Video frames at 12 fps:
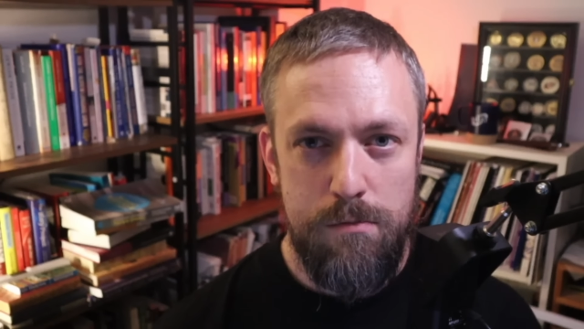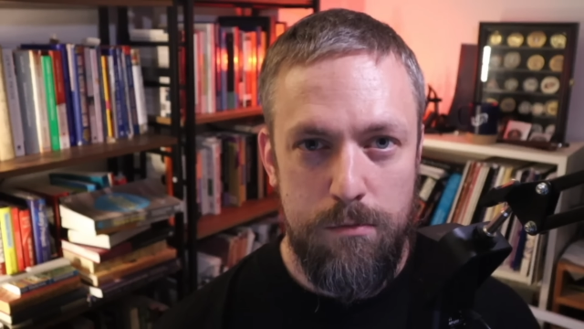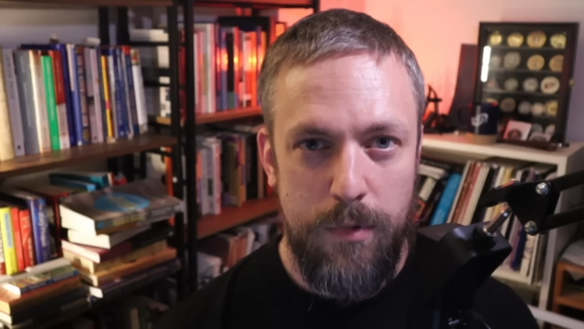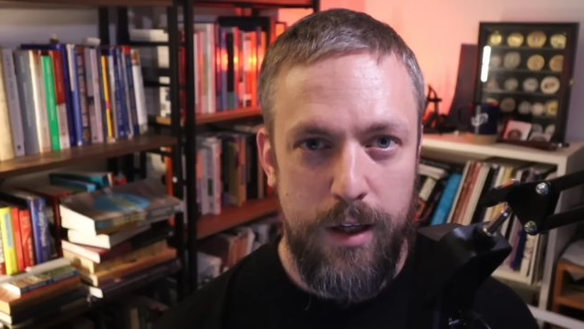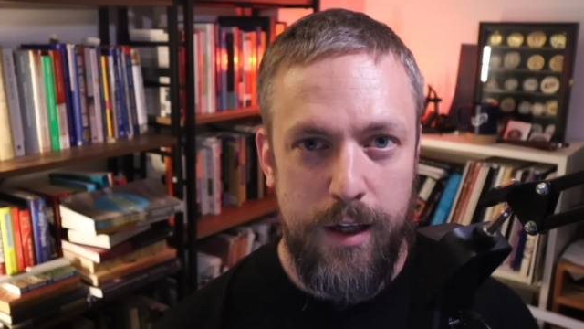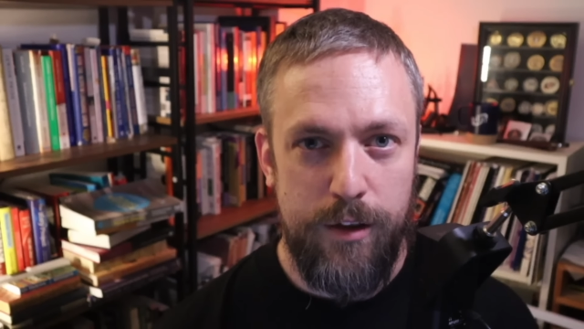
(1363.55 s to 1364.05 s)

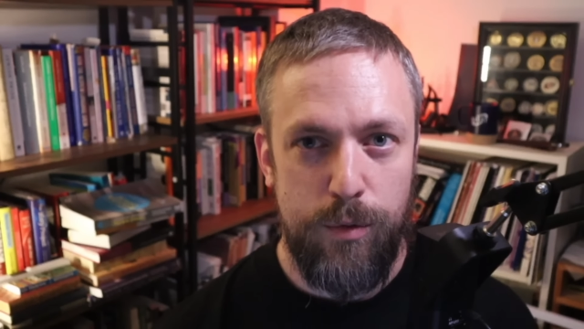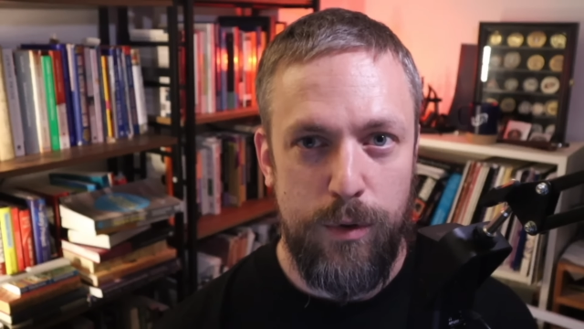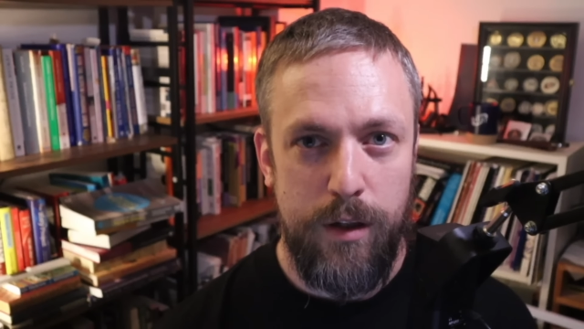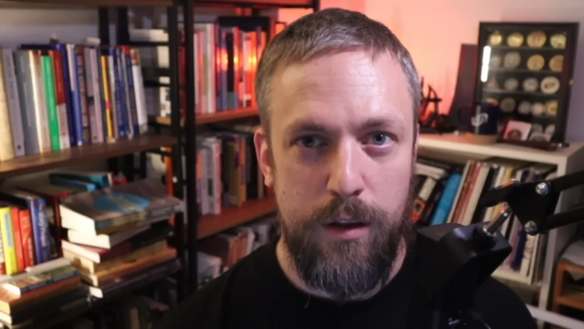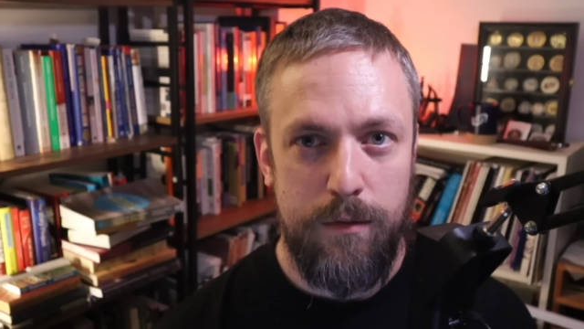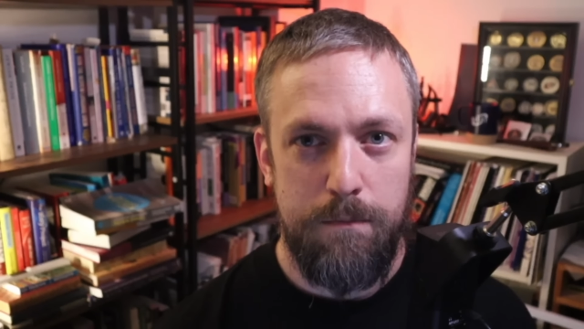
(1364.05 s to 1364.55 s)
and as
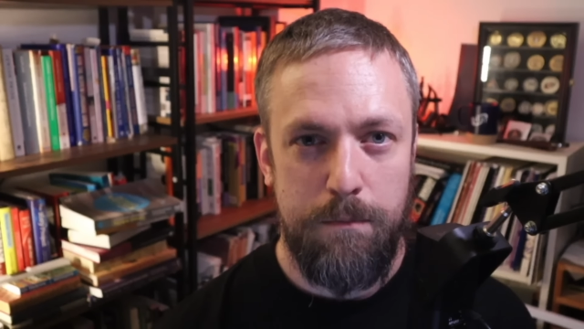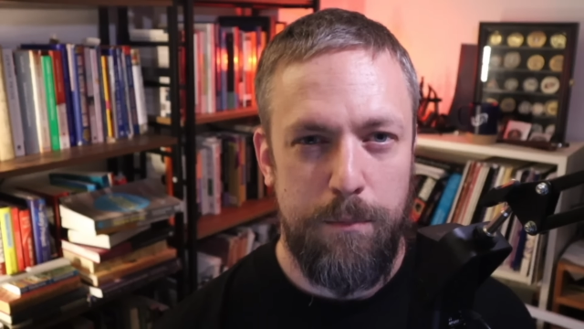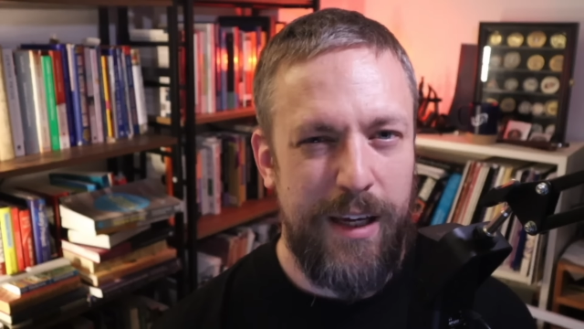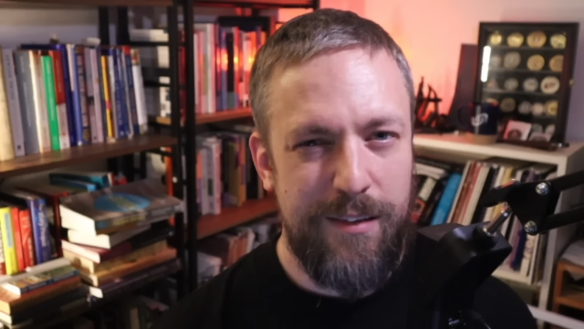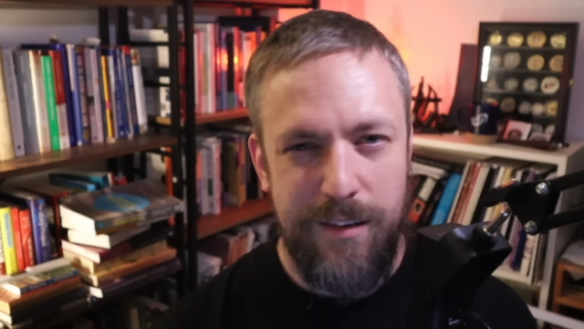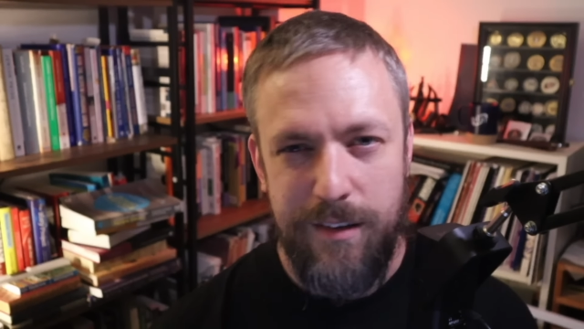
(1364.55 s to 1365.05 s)
with
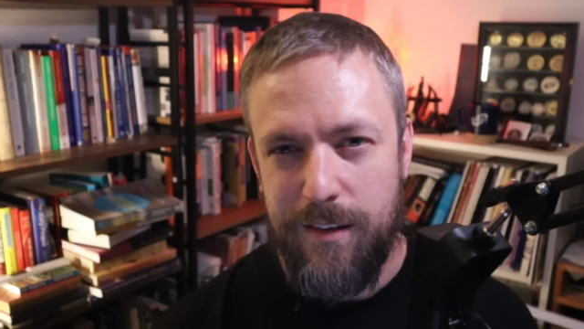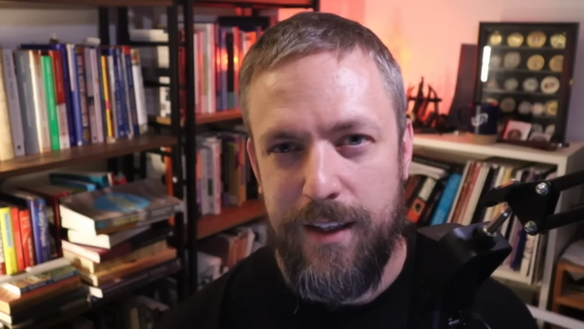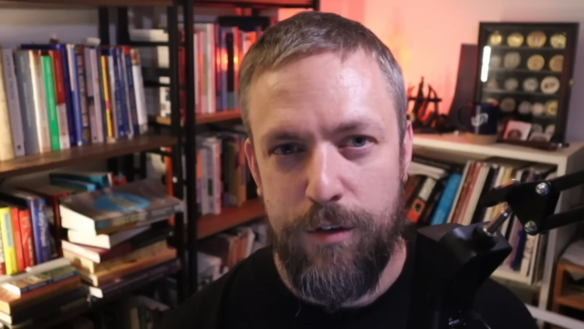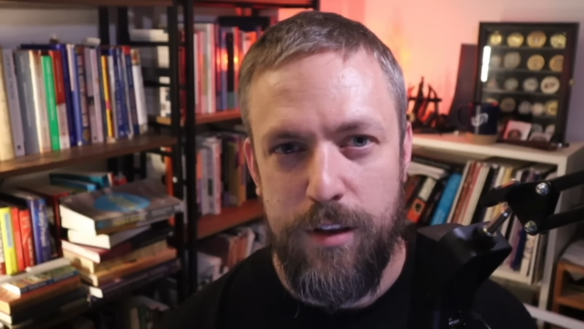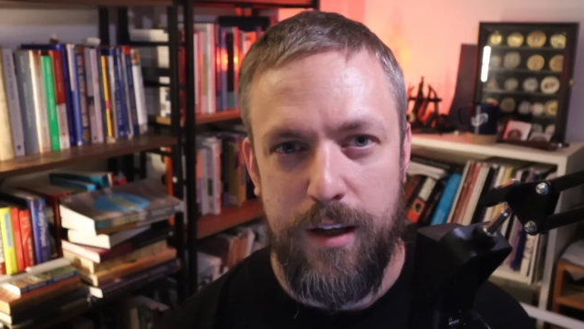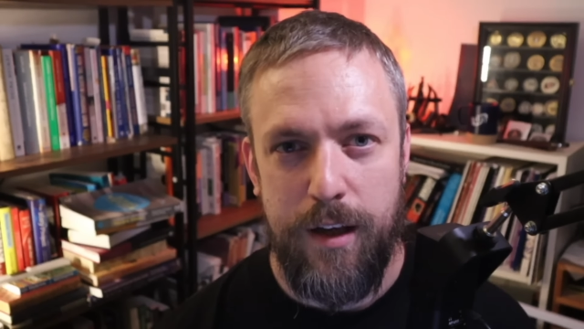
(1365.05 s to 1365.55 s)
basically
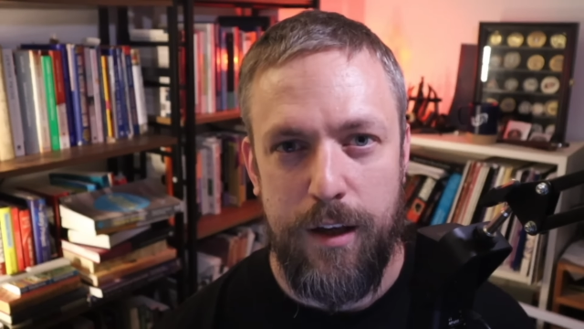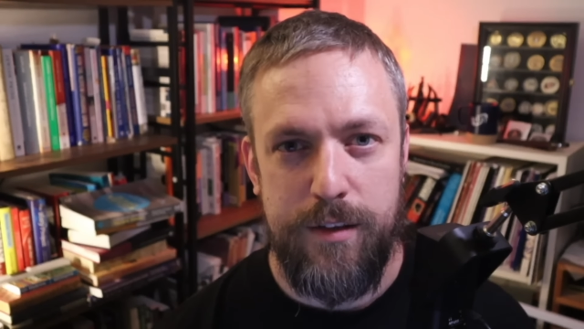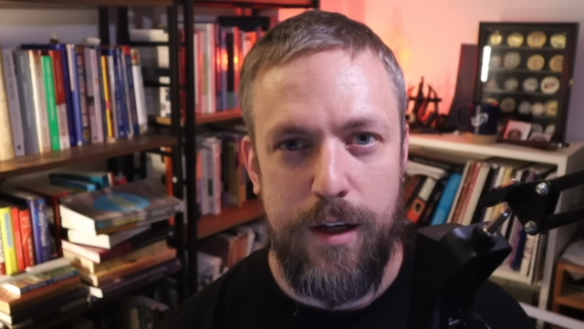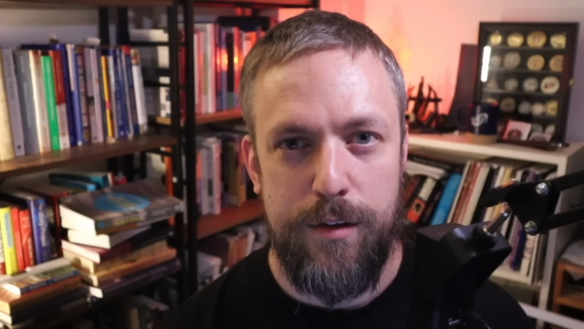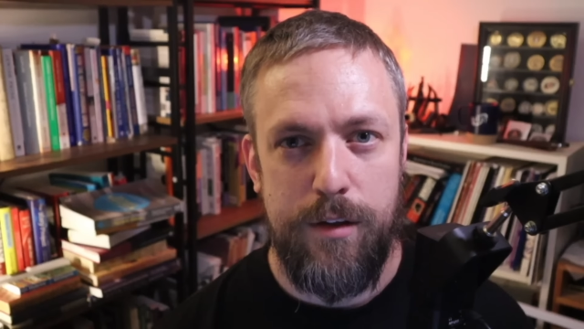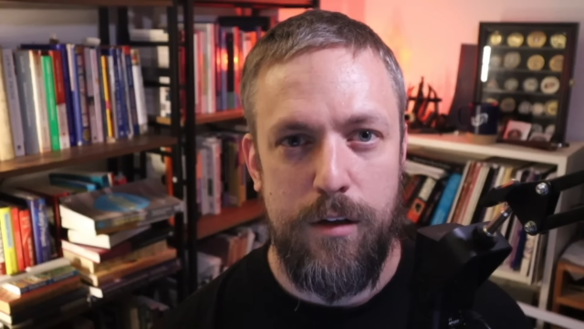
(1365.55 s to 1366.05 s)
everything else
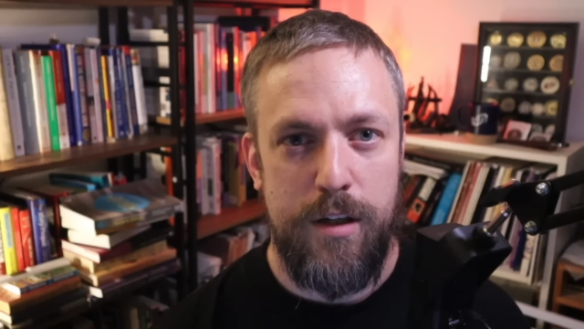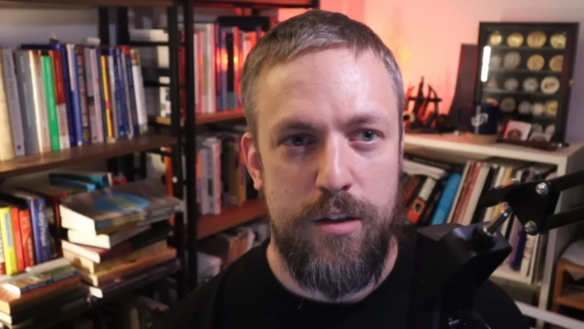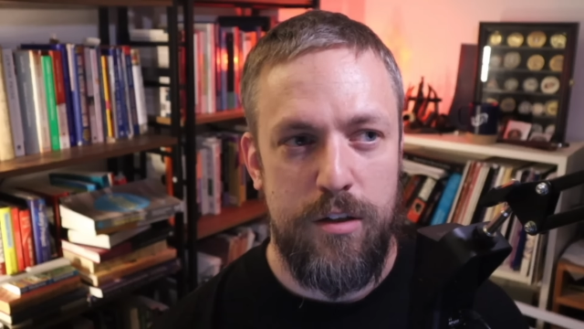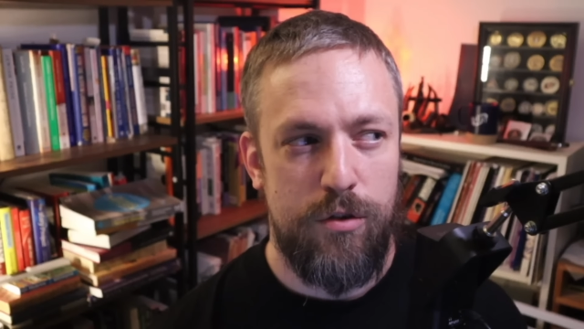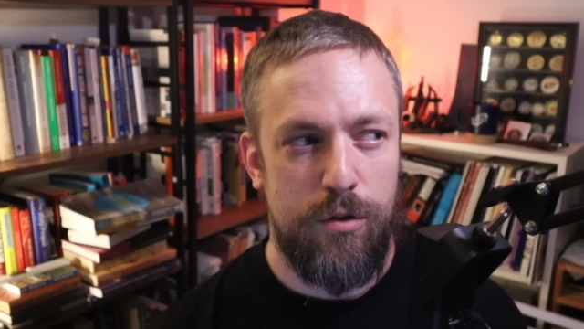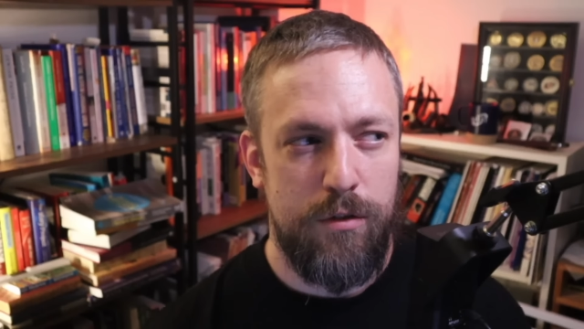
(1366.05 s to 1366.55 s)
out there, they just
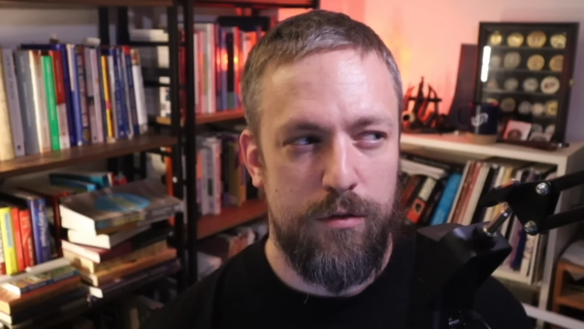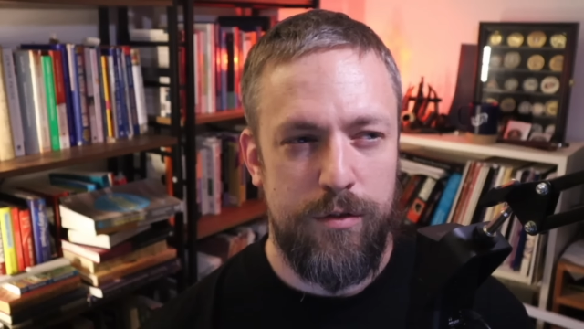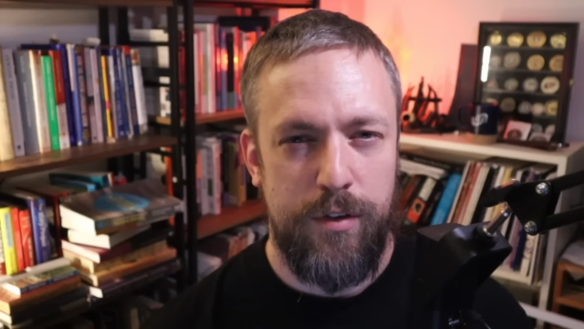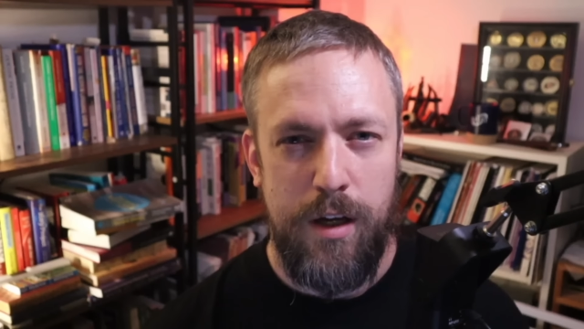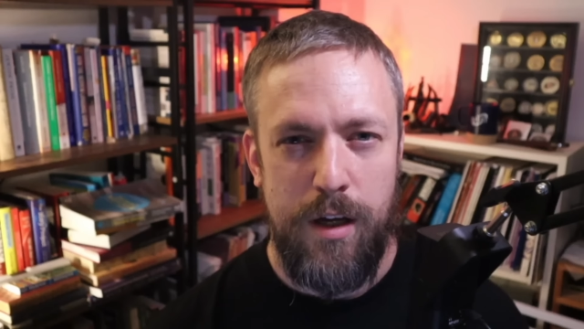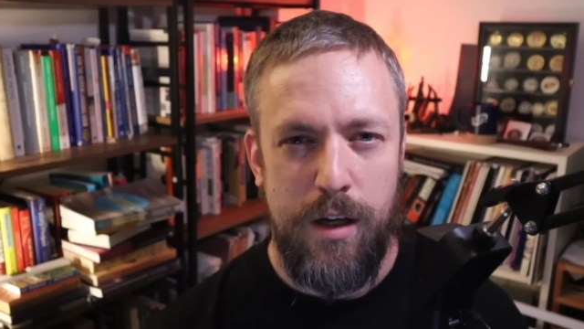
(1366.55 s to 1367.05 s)
sort of
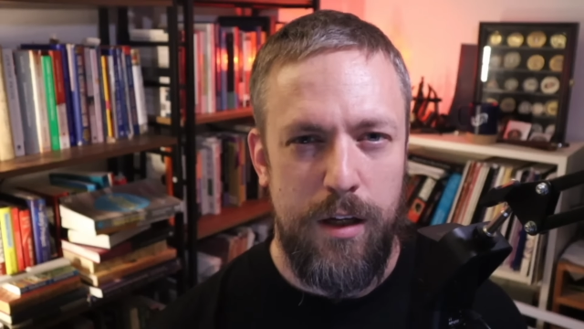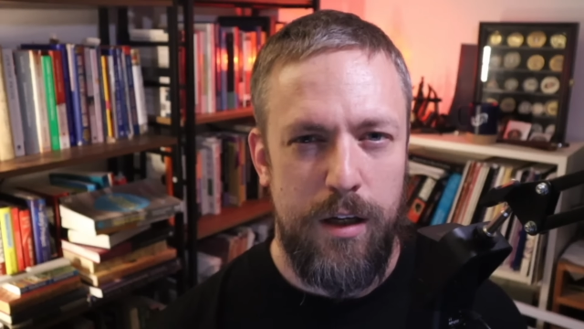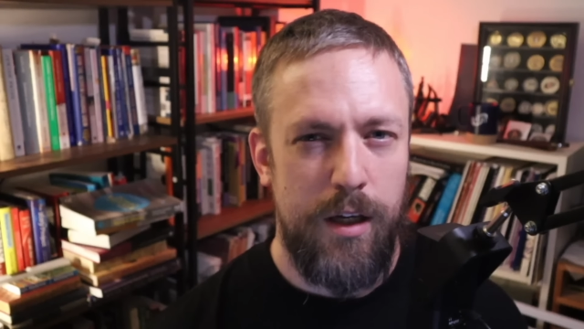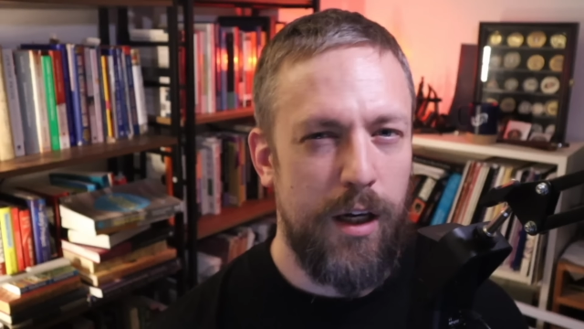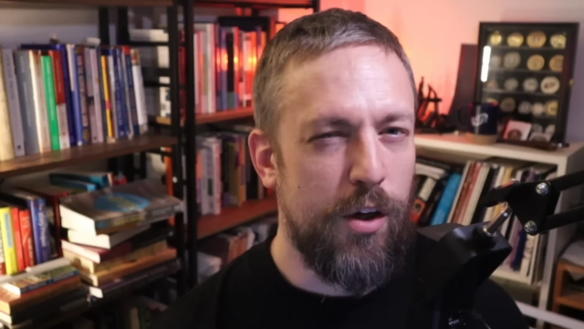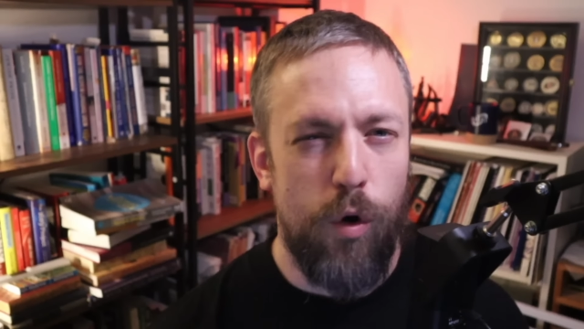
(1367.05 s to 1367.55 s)

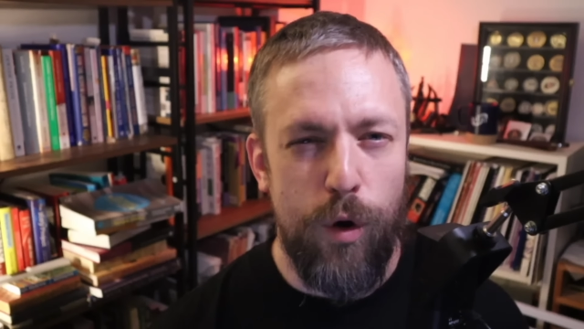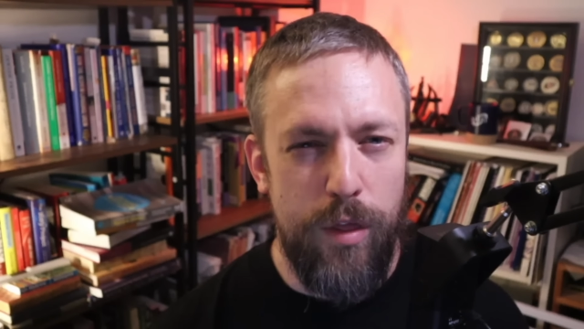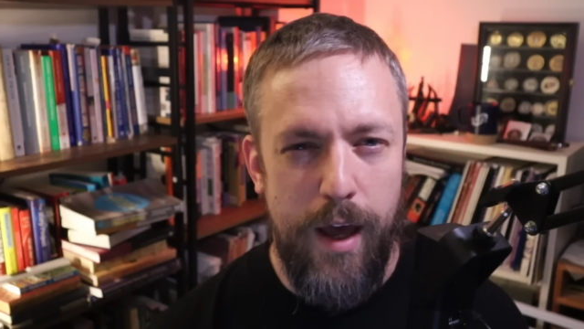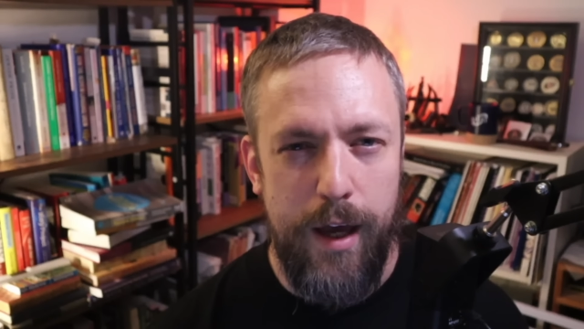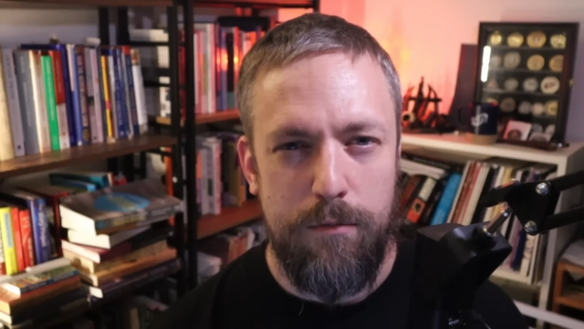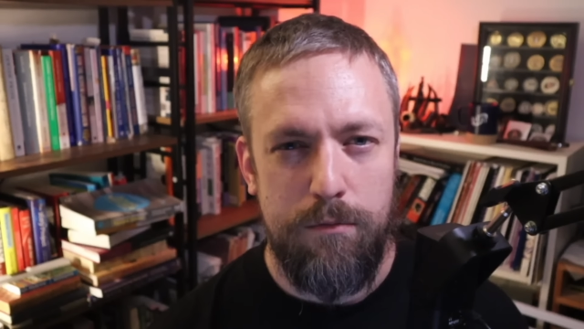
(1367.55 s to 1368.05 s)
ignore
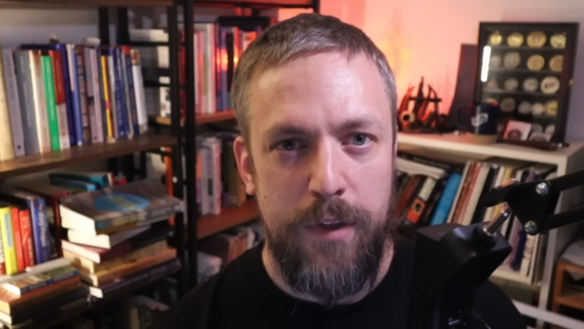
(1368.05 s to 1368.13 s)
that.